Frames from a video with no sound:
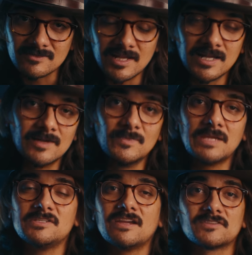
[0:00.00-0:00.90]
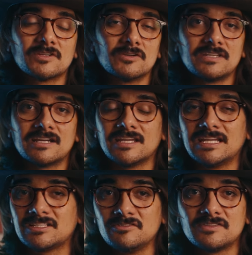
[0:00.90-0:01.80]
Uh, maybe you have to go down to
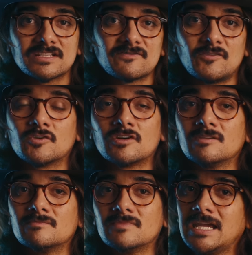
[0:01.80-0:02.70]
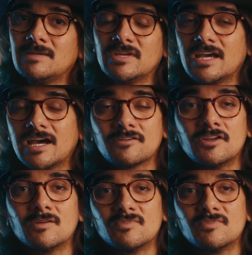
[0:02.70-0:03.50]
H.264 and 8-bit. I don't know,